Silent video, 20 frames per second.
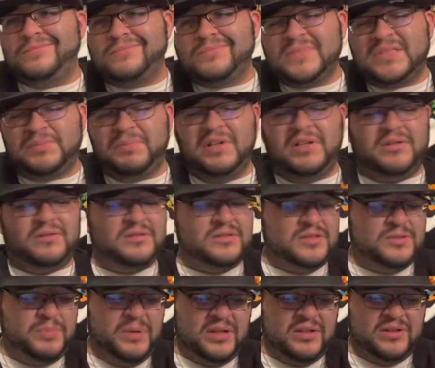Spinner.
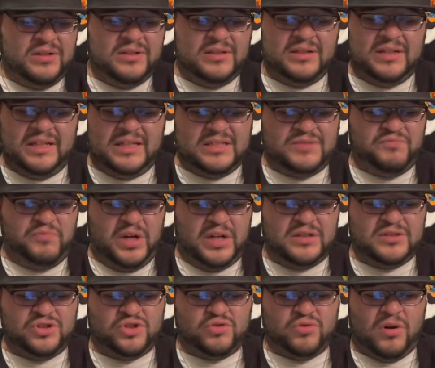Spinner is
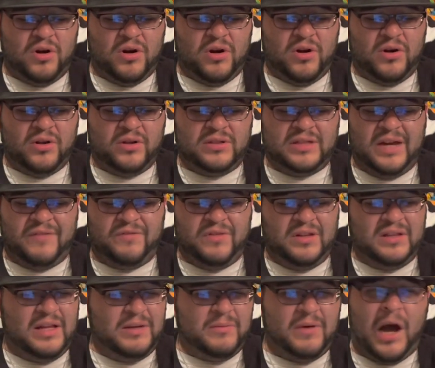very strong.
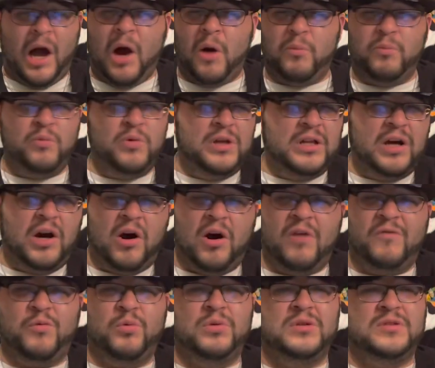Definitely the help with
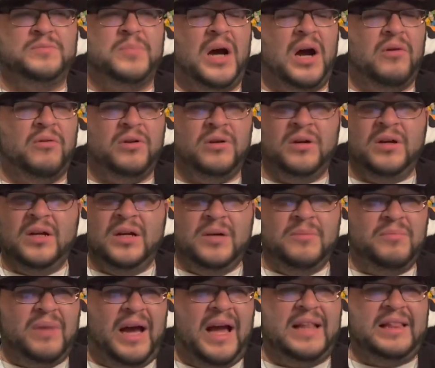all for one power,
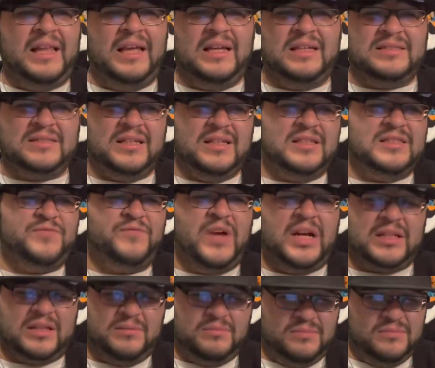but I think it's gonna
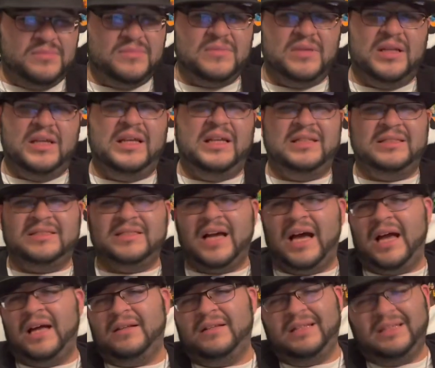affect him
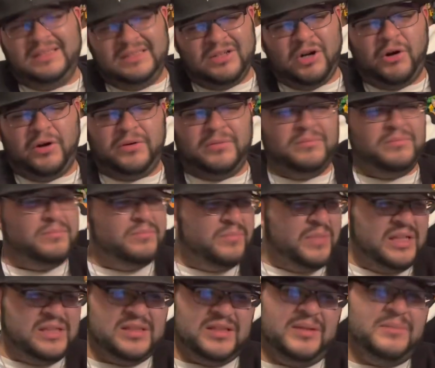inside his heart,
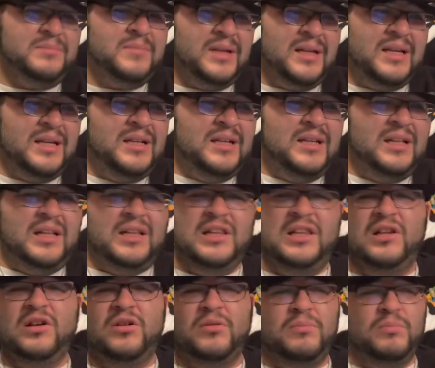basically. A
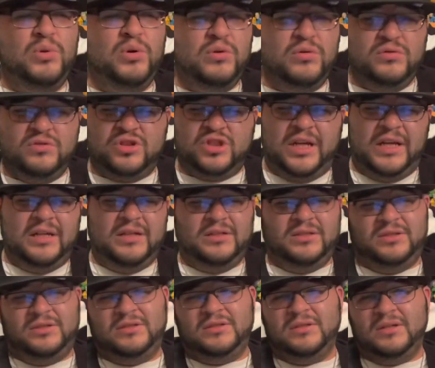little mood
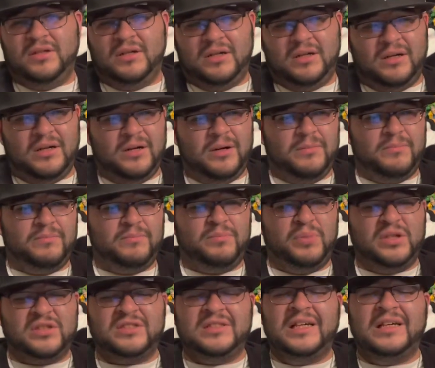change, uh,
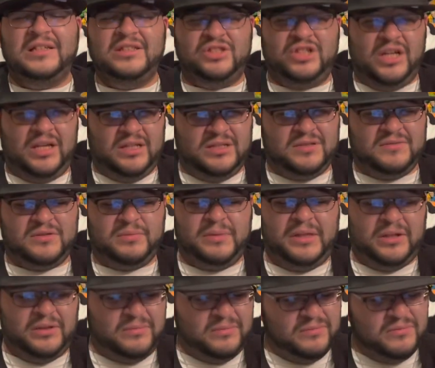personality change of
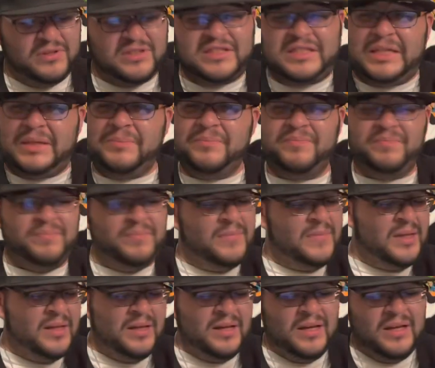Spinner. We'll see.
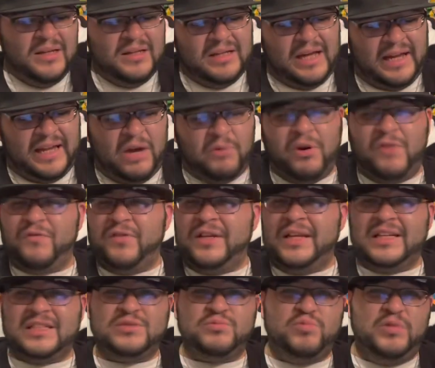I can't wait for
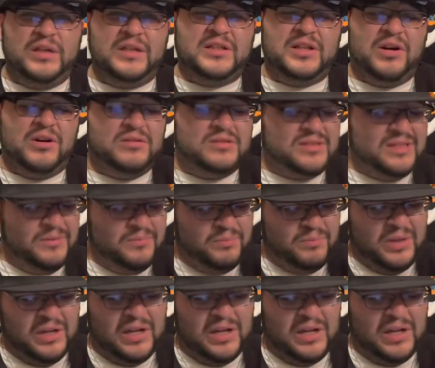next week though. It's good.